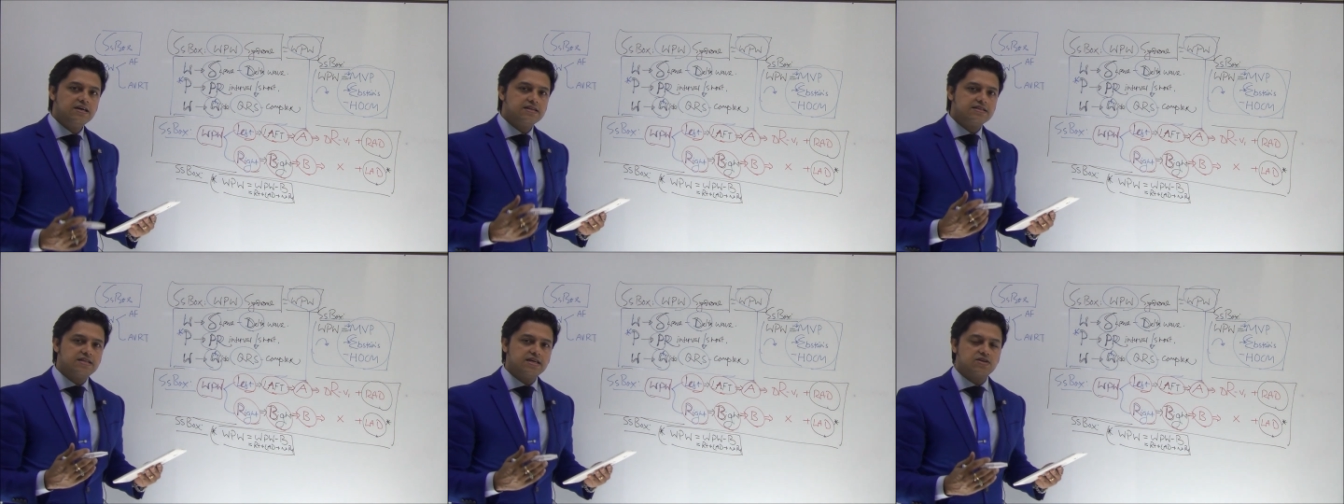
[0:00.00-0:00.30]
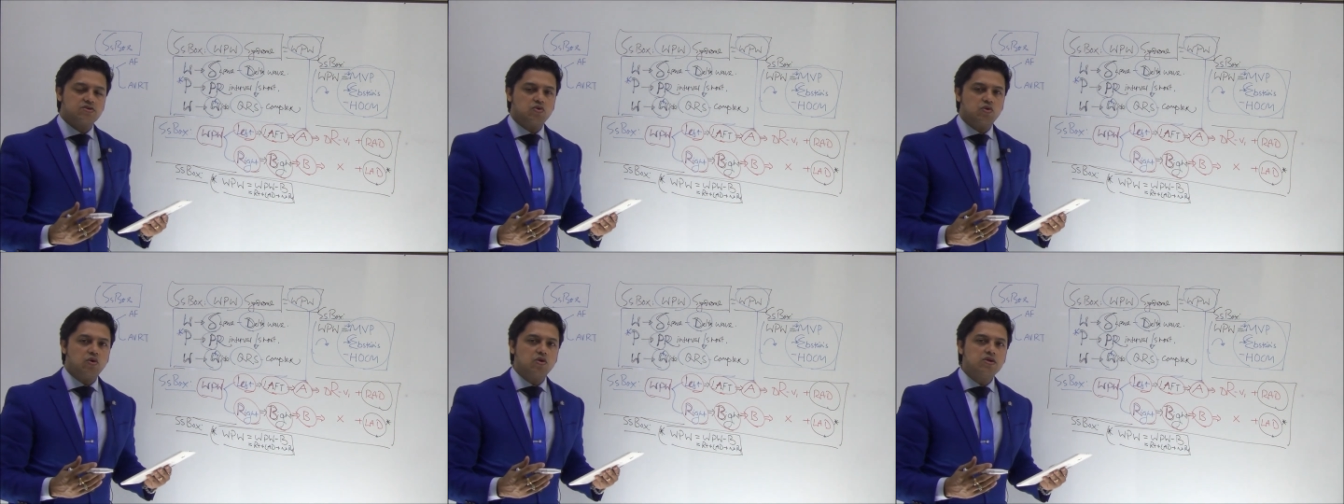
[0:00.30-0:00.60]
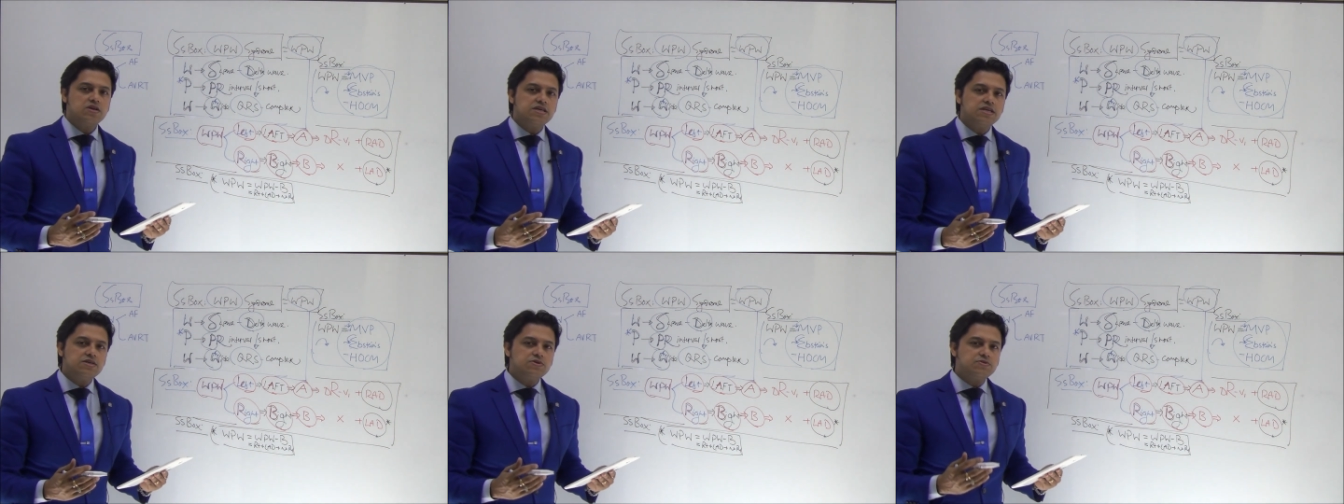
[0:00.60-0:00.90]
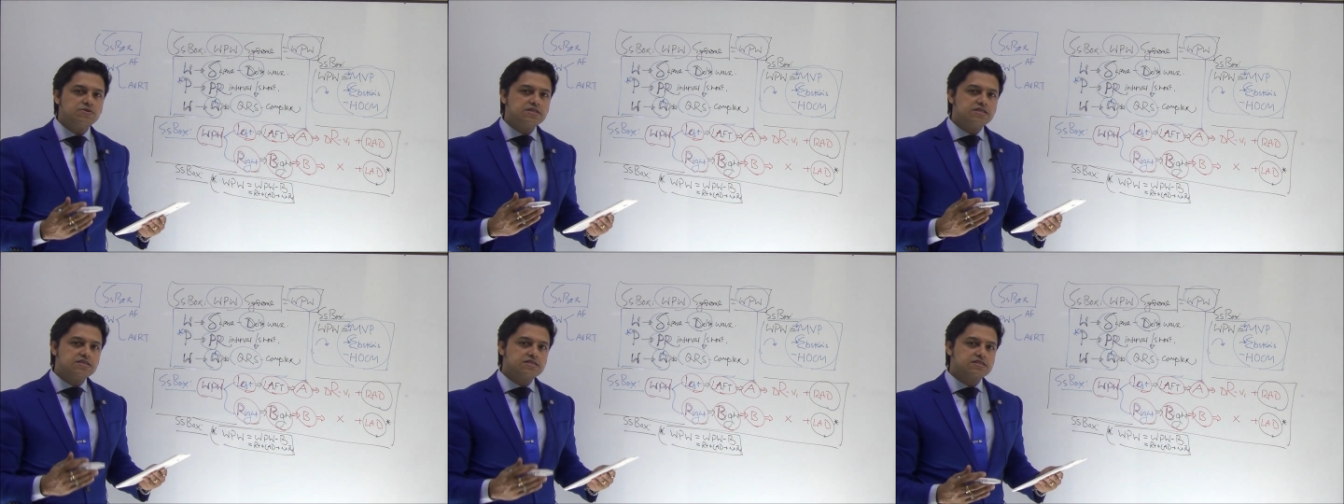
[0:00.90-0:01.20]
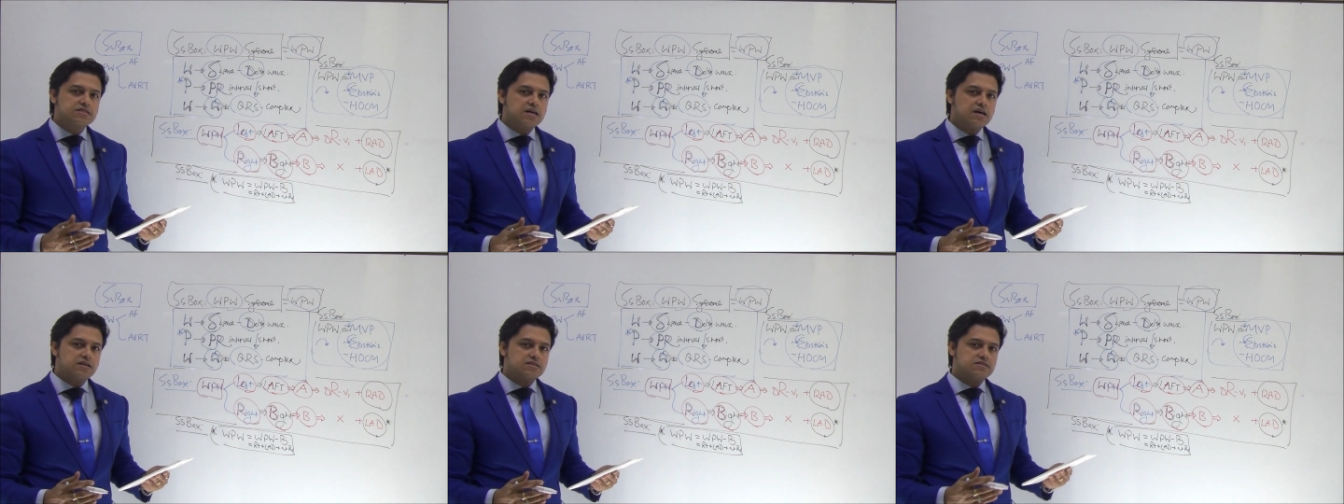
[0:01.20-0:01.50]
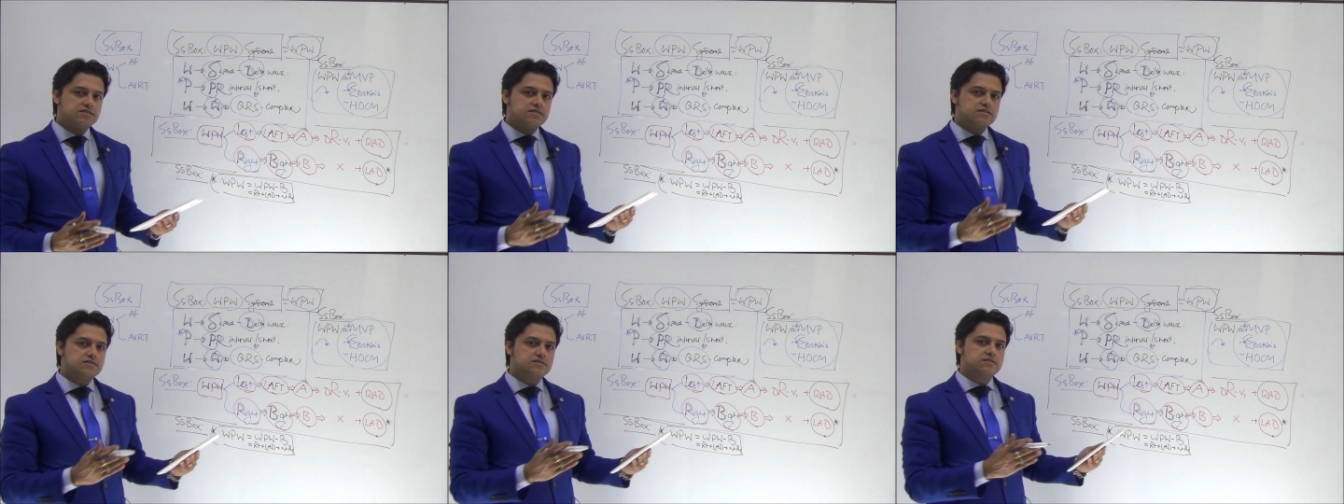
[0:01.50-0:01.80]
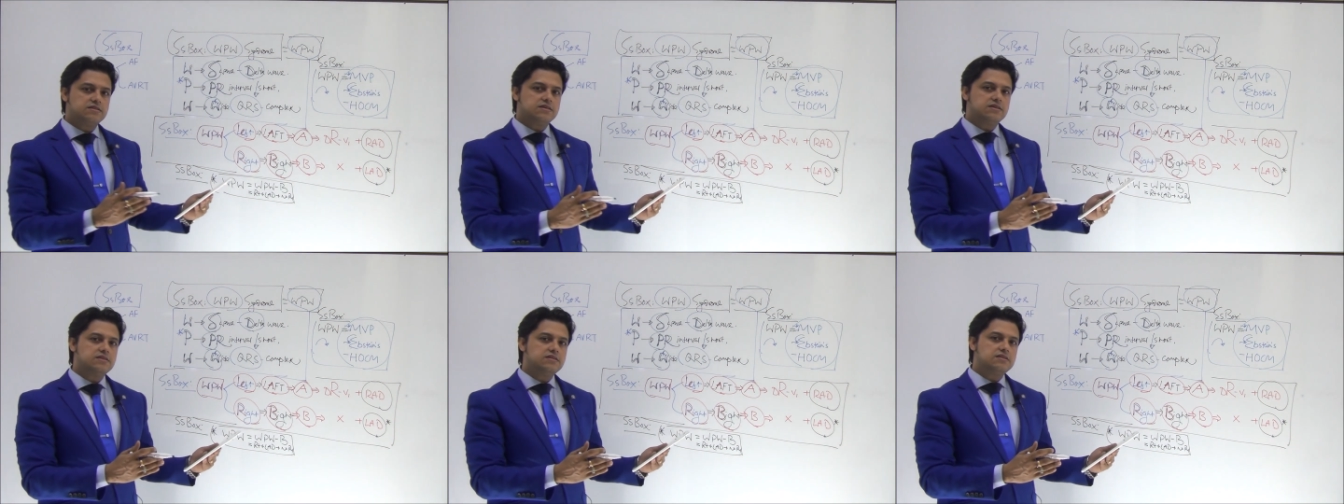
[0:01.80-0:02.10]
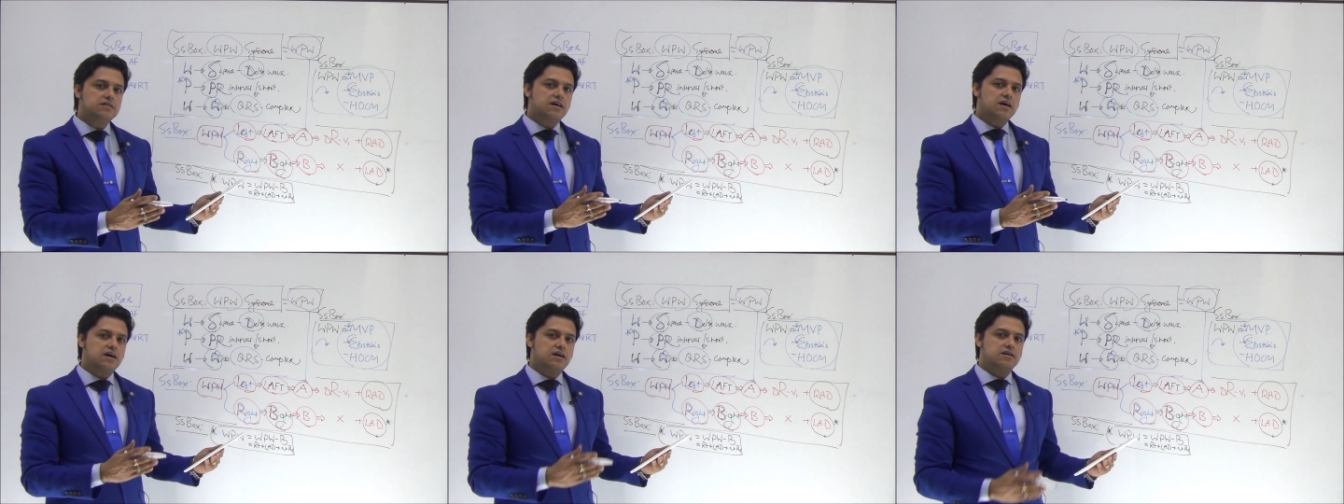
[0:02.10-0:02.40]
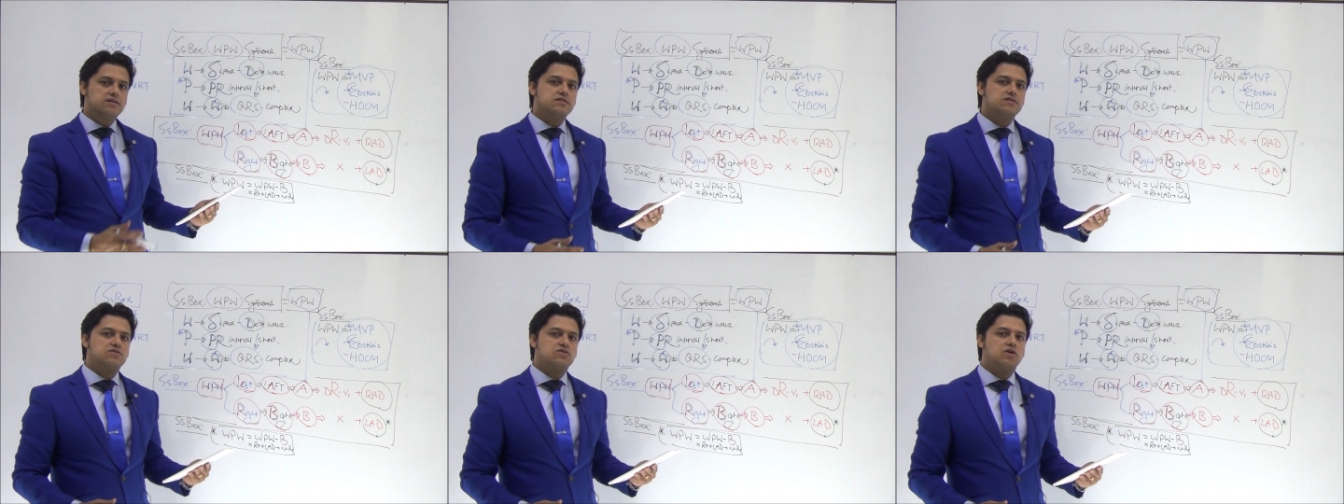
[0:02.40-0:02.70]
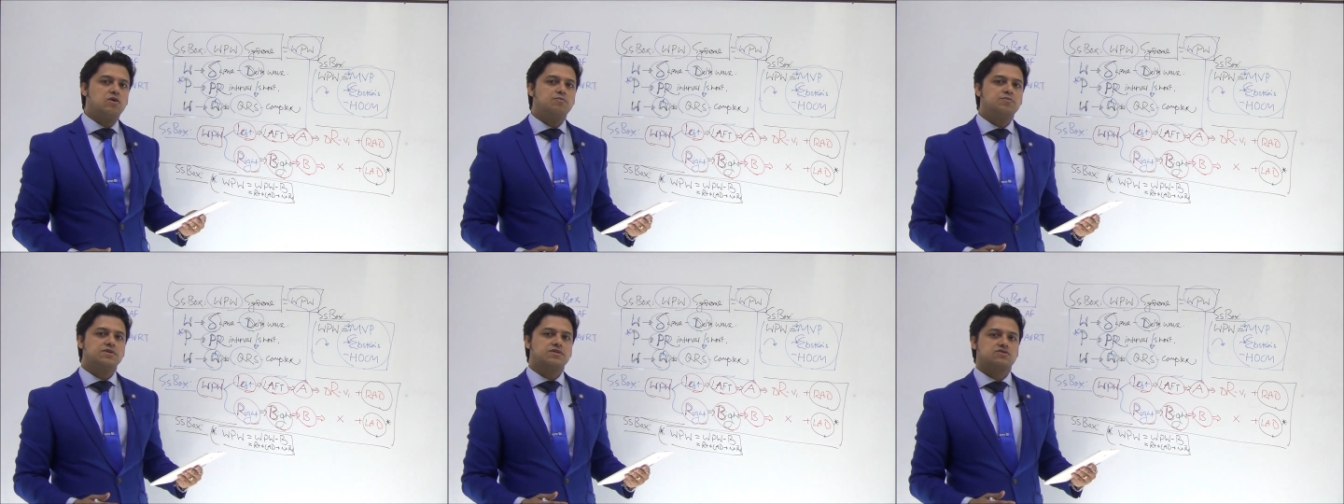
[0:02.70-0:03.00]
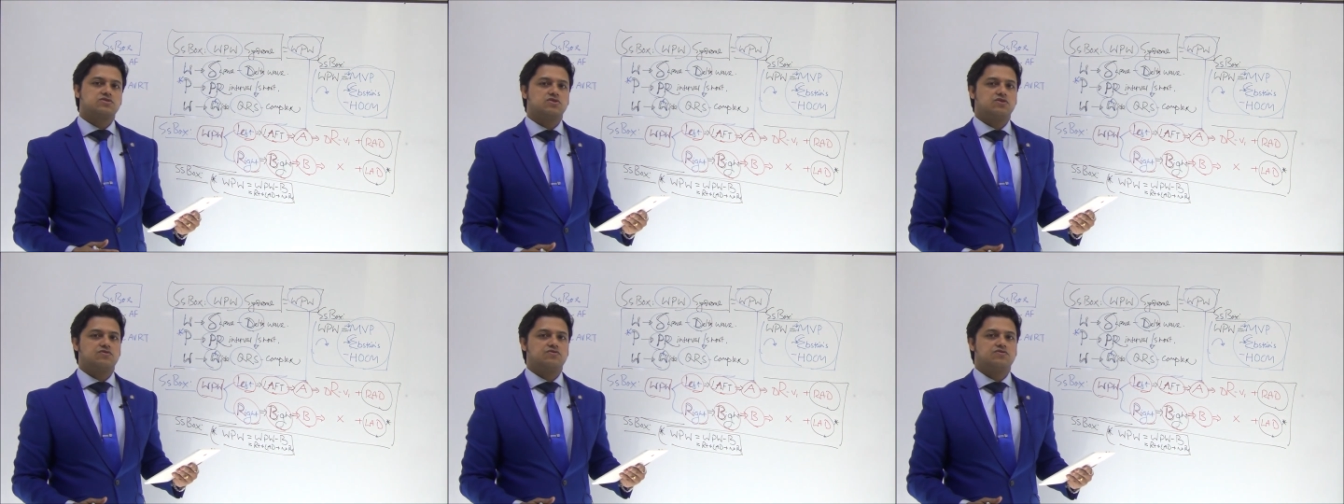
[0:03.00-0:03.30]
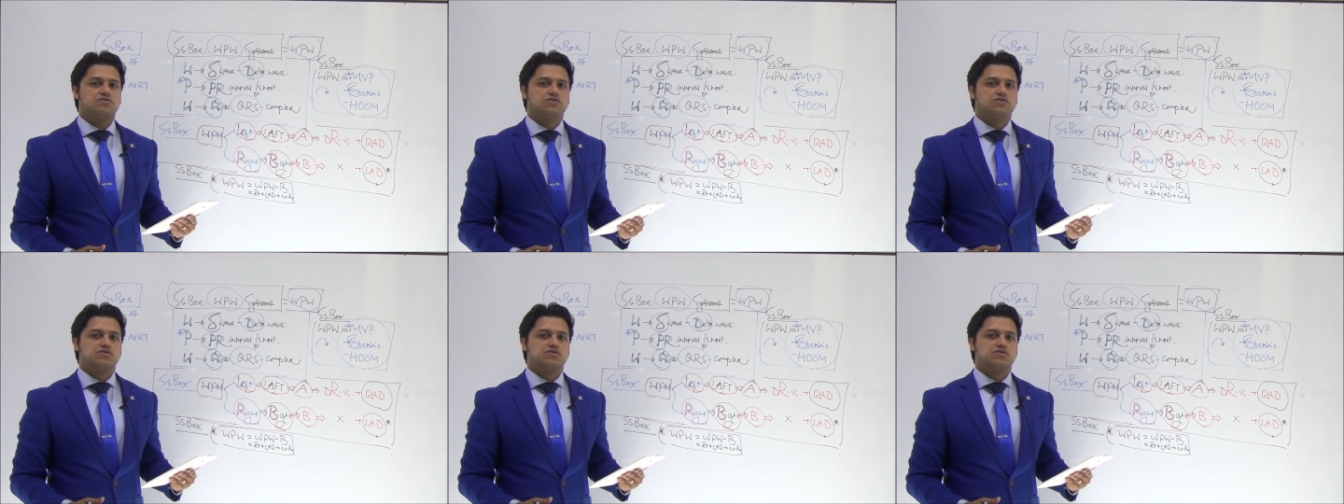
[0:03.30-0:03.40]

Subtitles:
that already we discussed in the topics of